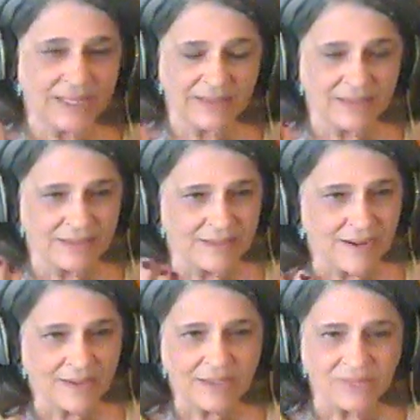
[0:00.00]
in the
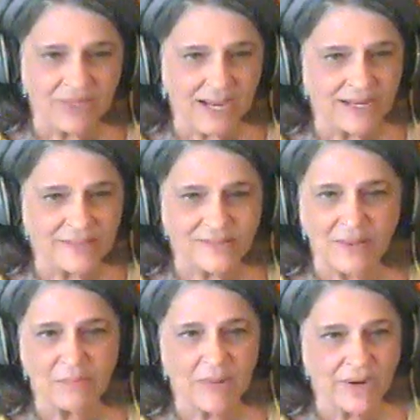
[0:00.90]
dark of night,
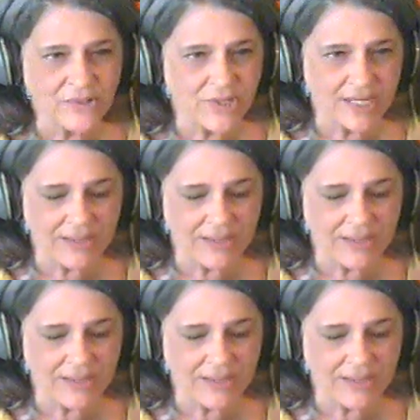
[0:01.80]
some marshy